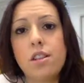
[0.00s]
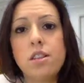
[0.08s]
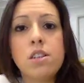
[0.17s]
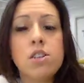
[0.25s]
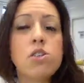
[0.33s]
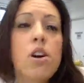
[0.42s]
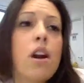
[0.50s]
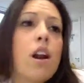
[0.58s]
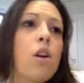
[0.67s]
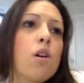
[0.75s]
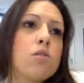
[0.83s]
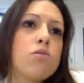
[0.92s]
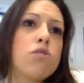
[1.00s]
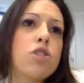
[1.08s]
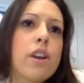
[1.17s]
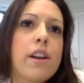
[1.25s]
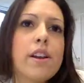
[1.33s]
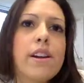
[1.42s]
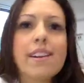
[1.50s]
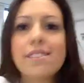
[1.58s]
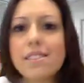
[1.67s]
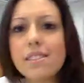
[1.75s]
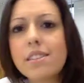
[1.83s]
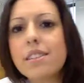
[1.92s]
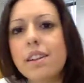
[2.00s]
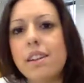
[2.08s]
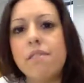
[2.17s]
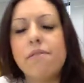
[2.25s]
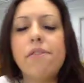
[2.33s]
There's not a lot to share externally.